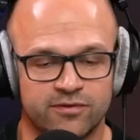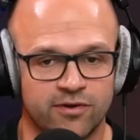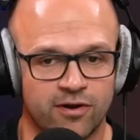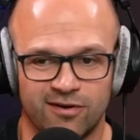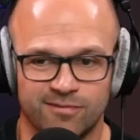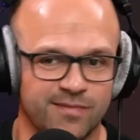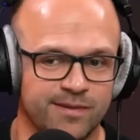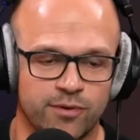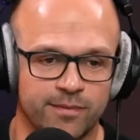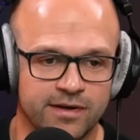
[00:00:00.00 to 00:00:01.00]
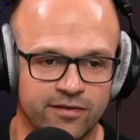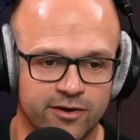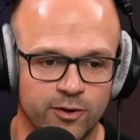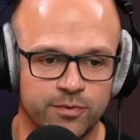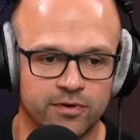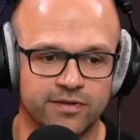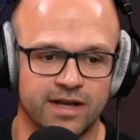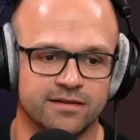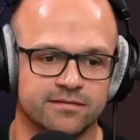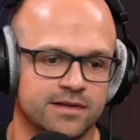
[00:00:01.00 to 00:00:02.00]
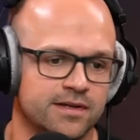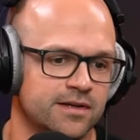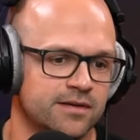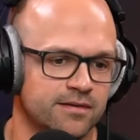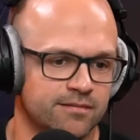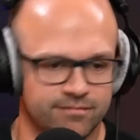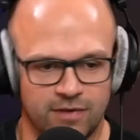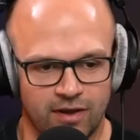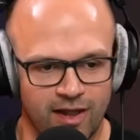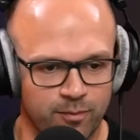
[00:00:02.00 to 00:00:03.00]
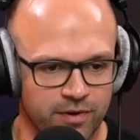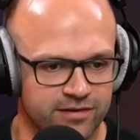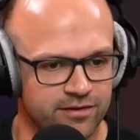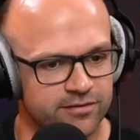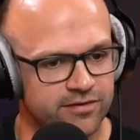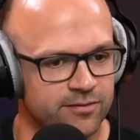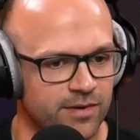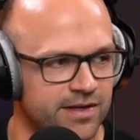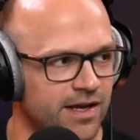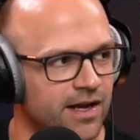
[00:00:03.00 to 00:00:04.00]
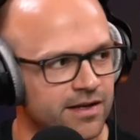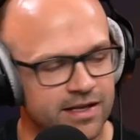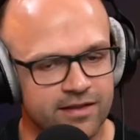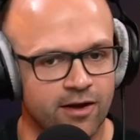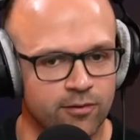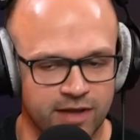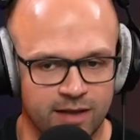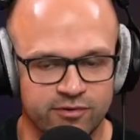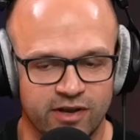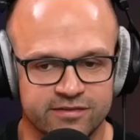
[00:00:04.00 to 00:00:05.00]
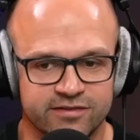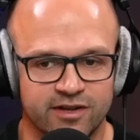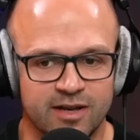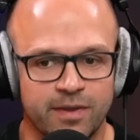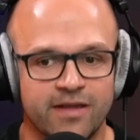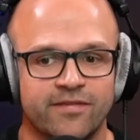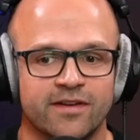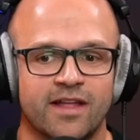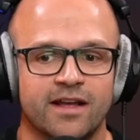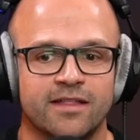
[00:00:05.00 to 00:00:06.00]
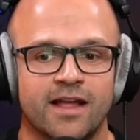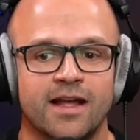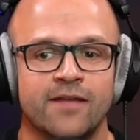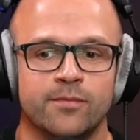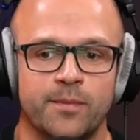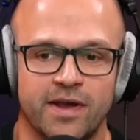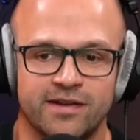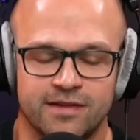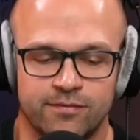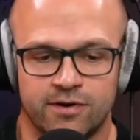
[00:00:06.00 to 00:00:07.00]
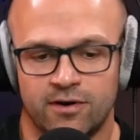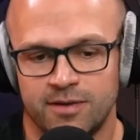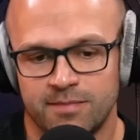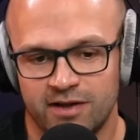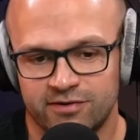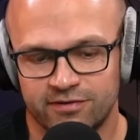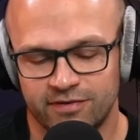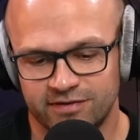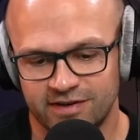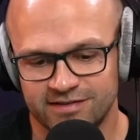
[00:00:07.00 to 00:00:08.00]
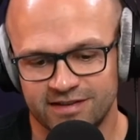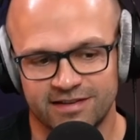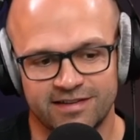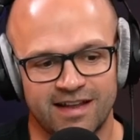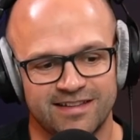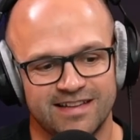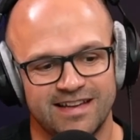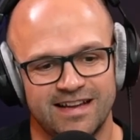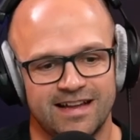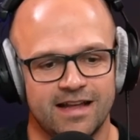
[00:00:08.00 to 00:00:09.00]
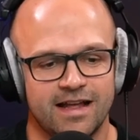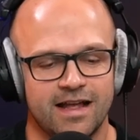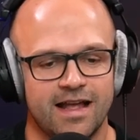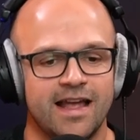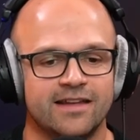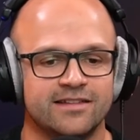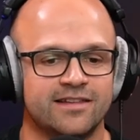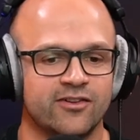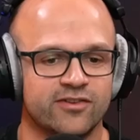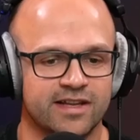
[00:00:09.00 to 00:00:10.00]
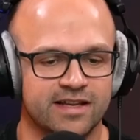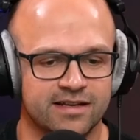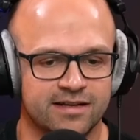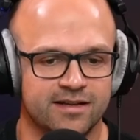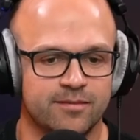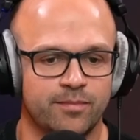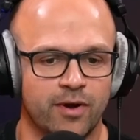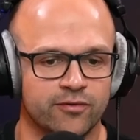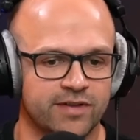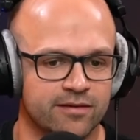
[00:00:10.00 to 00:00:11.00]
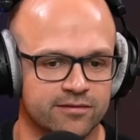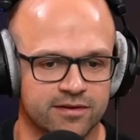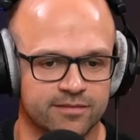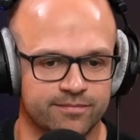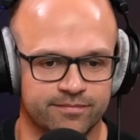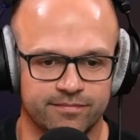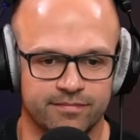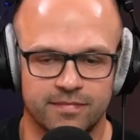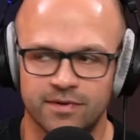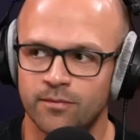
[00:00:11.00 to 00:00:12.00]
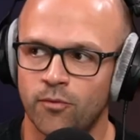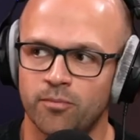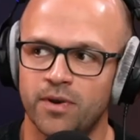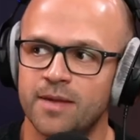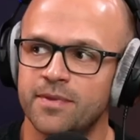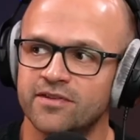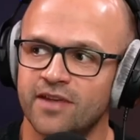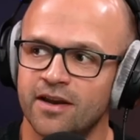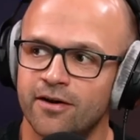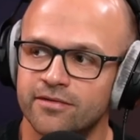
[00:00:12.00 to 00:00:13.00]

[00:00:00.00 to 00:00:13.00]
score probably another couple. Then all hell breaks loose. There's a red card. The whole game changes on it. But it feels like that if we're calling Marsh's first season success, it's essentially boils down to one player being sent off.